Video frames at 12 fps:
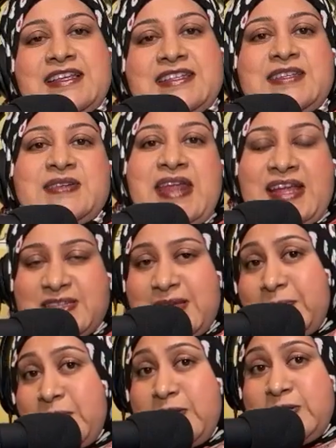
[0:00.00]
So next
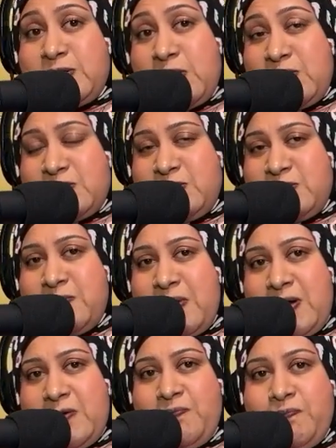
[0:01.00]
I'm going to talk to you
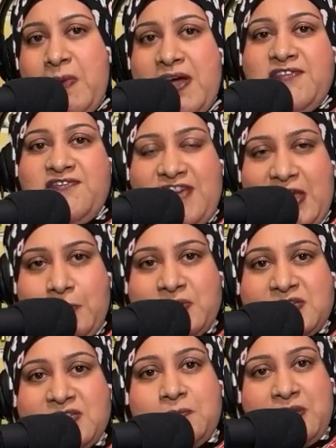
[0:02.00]
about my
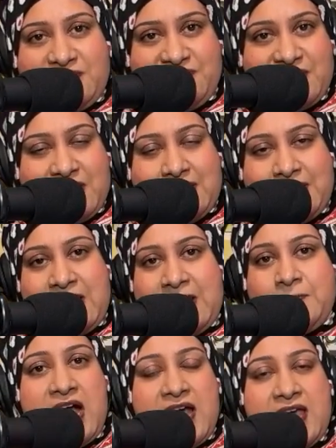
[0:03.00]
famous beef
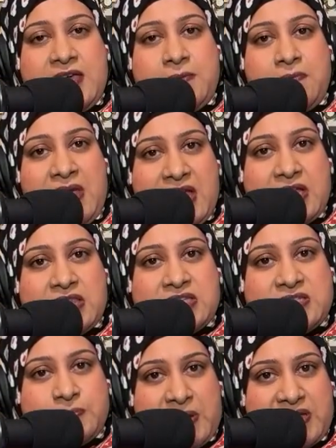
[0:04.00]
curry. I make the
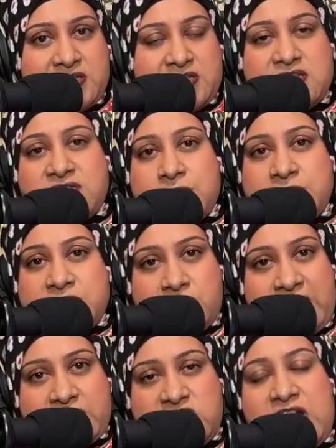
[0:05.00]
spices from
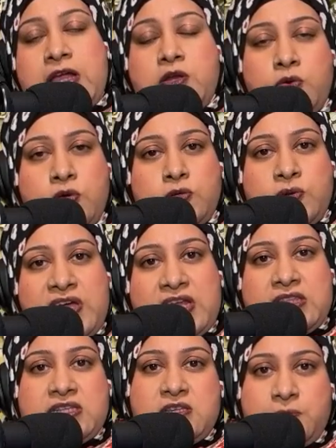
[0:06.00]
scratch. I know you
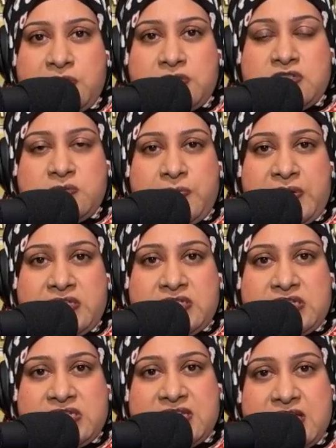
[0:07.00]
get the typical
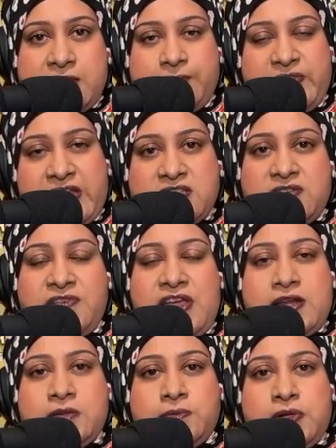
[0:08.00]
spices that's
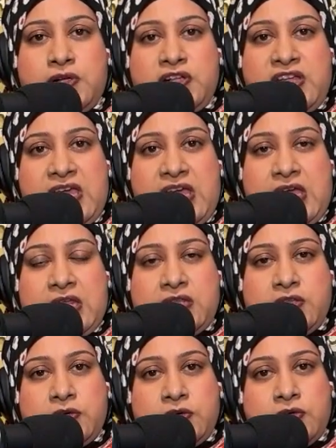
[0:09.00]
available in
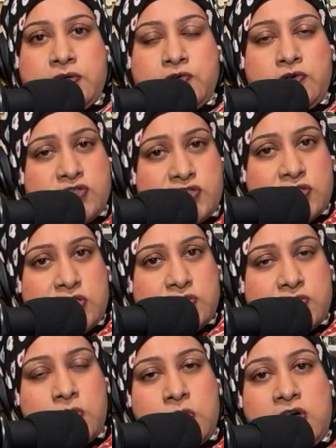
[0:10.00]
the grocery
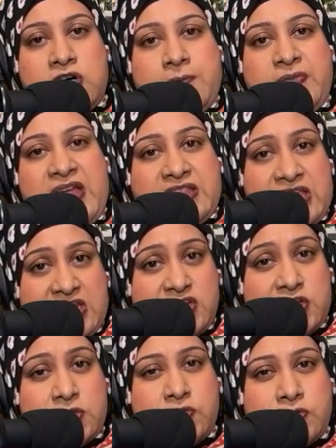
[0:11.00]
store, like the
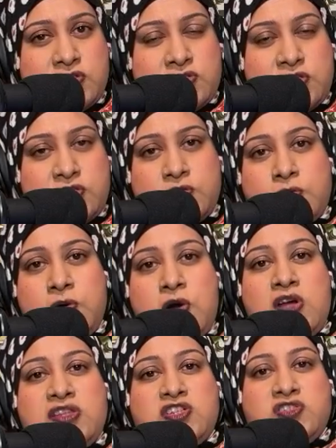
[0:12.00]
Indian grocery store
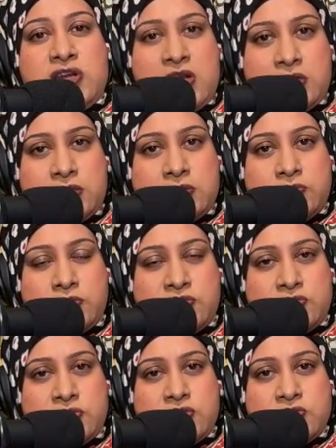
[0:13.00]
or the Sri Lankan
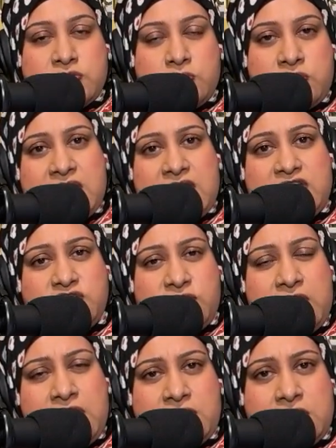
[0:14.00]
grocery store. In Sri
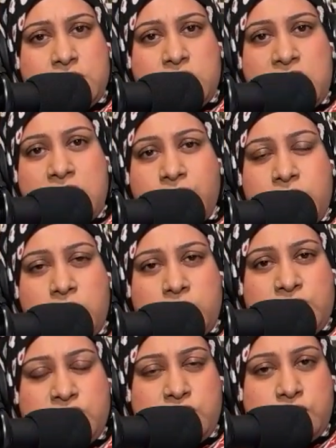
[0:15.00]
Lankan cooking, we
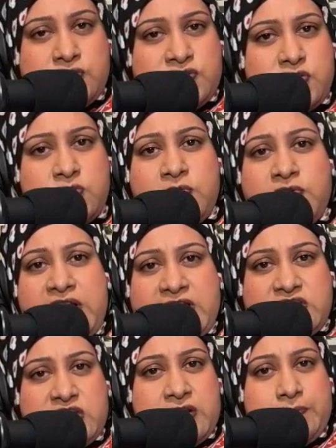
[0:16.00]
always use turmeric,
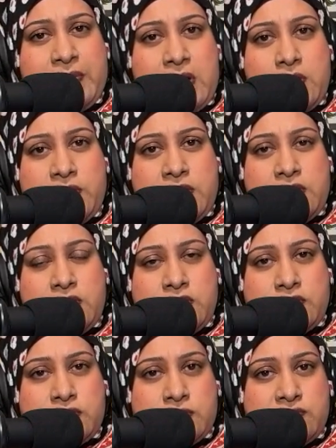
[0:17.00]
chili powder,
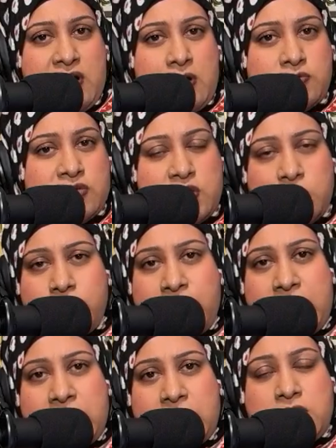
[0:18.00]
your ground
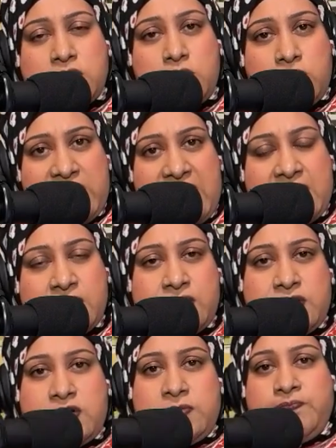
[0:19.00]
cumin,
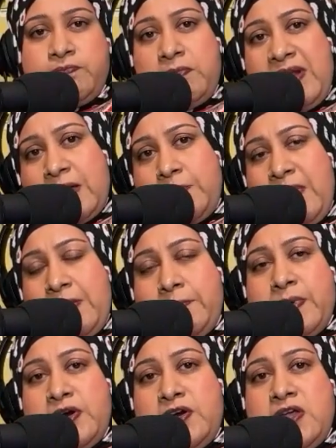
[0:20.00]
coriander, black
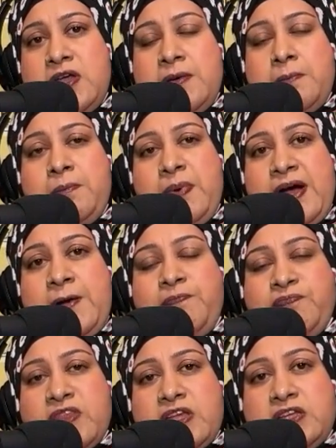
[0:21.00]
pepper, but
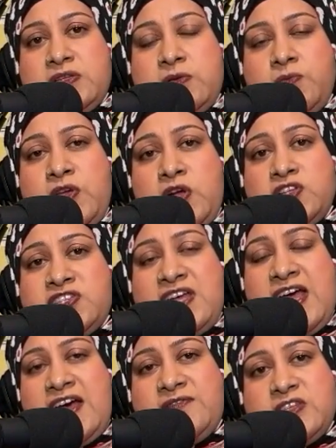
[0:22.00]
we also
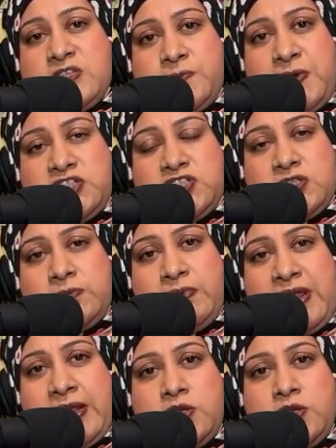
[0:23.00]
have a special blend